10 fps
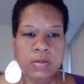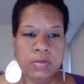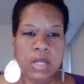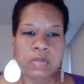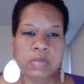
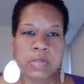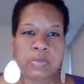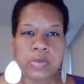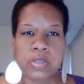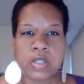but
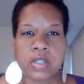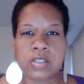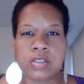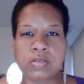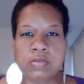that was my
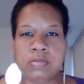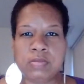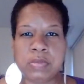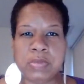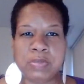point that I
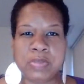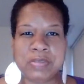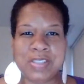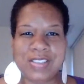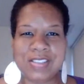couldn't
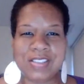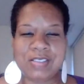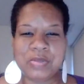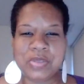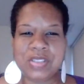remember right
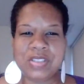then,